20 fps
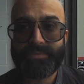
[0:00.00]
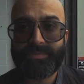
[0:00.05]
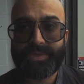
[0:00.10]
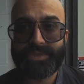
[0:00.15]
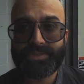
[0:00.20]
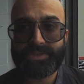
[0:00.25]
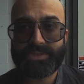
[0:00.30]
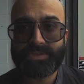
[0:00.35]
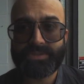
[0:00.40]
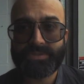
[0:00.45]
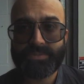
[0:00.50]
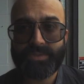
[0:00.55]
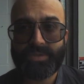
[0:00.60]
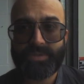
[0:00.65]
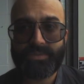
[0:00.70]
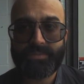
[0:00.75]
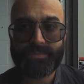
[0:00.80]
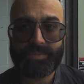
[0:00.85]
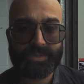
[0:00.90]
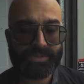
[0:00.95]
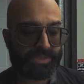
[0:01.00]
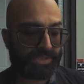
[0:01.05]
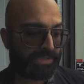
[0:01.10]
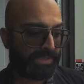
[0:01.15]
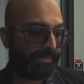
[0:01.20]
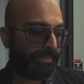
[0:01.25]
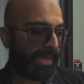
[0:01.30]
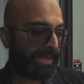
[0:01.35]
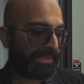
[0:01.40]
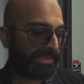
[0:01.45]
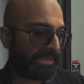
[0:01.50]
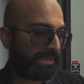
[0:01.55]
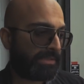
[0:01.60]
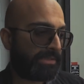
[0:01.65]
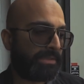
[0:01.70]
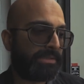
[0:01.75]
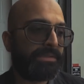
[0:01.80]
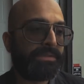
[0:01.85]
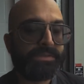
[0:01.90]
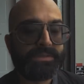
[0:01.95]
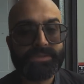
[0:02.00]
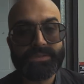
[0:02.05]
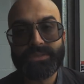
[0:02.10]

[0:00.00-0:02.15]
version as well, but just the back section.